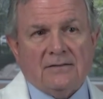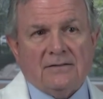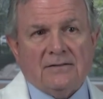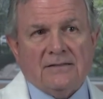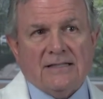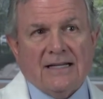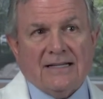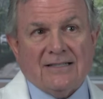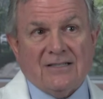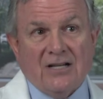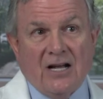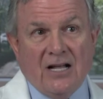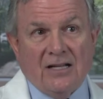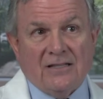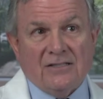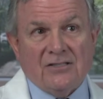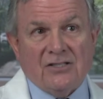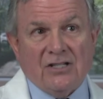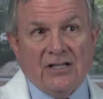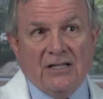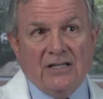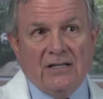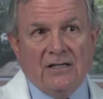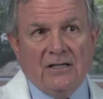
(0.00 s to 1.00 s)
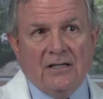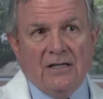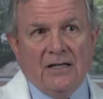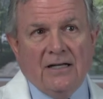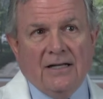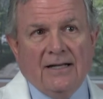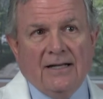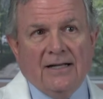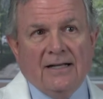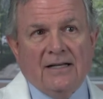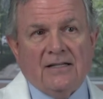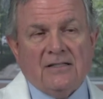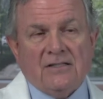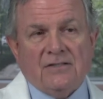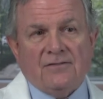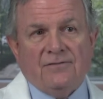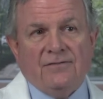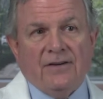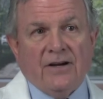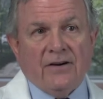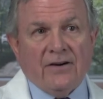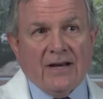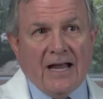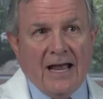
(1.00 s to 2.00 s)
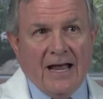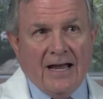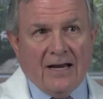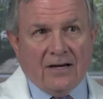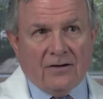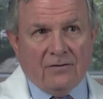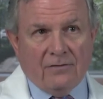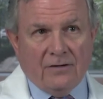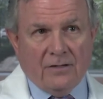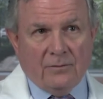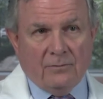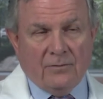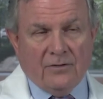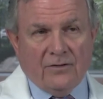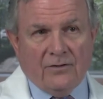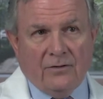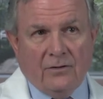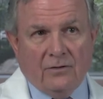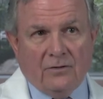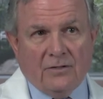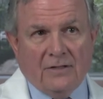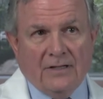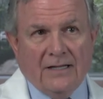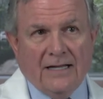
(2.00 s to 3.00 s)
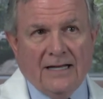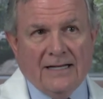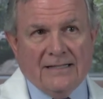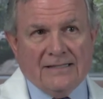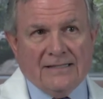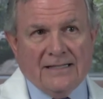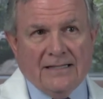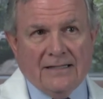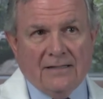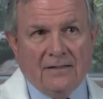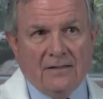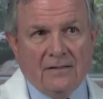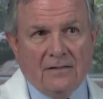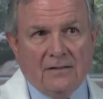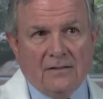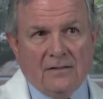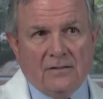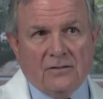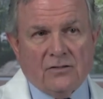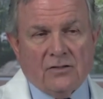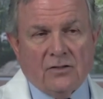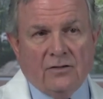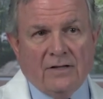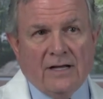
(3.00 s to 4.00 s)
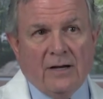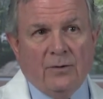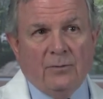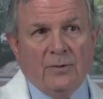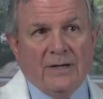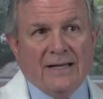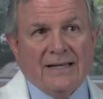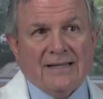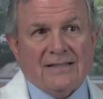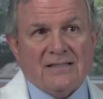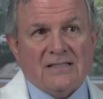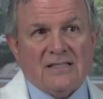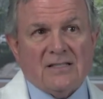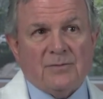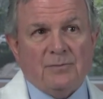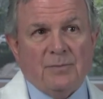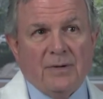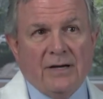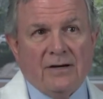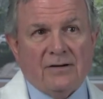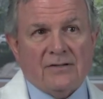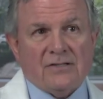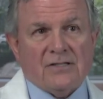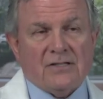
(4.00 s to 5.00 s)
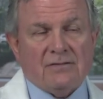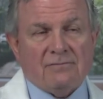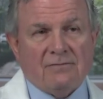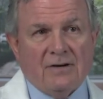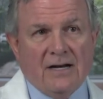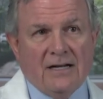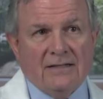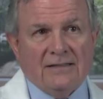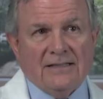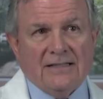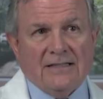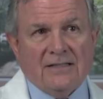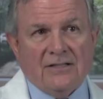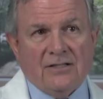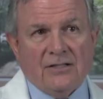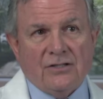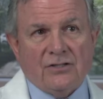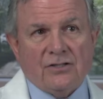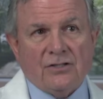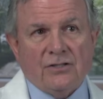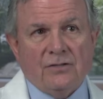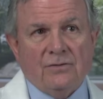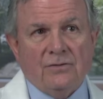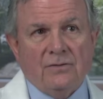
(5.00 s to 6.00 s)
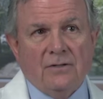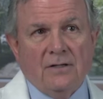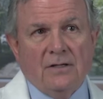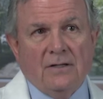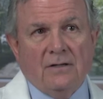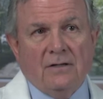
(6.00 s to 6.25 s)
technology is very accurate with localizing so that we can spare surrounding tissue,